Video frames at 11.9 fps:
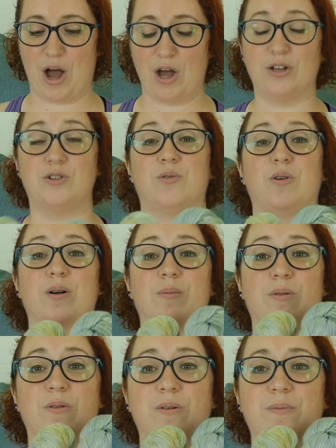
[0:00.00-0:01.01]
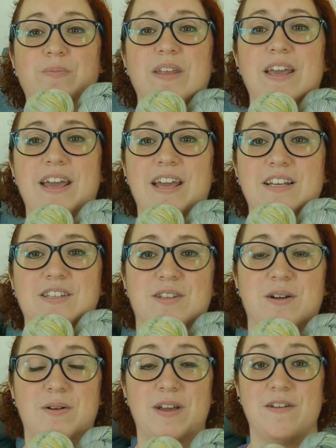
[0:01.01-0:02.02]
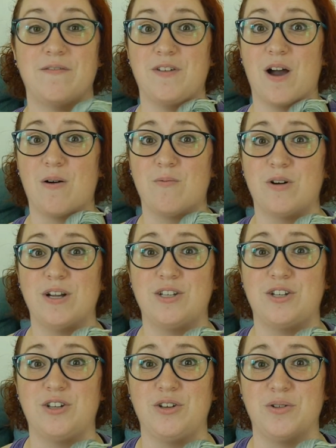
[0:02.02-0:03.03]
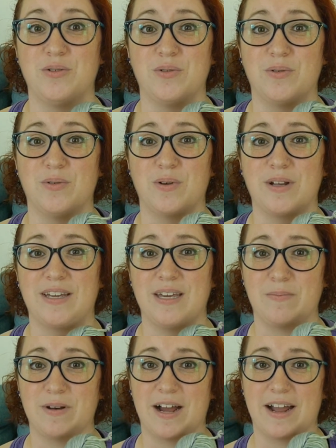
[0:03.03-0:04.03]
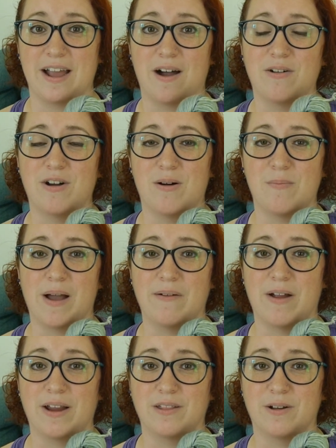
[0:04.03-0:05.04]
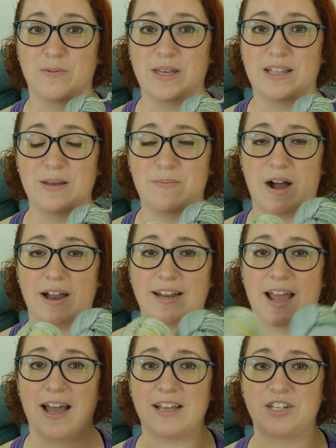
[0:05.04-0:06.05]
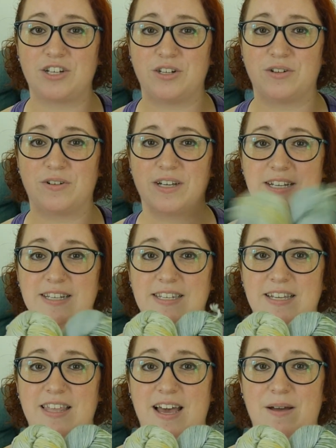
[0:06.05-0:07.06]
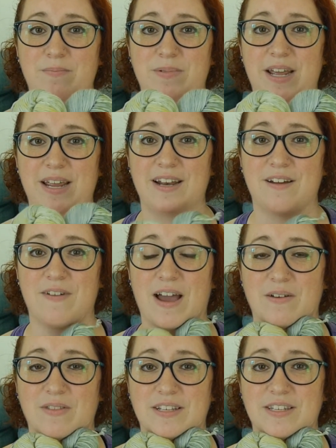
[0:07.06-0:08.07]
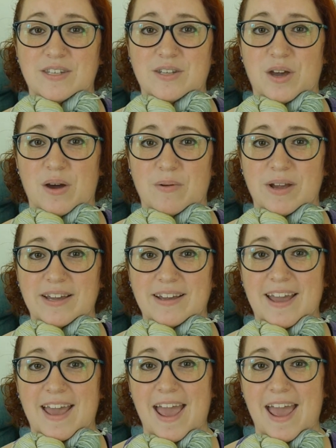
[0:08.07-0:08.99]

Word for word: adorable. So if y'all want to keep an eye out on my regular weekly podcast, you'll get to see the update of how this is going.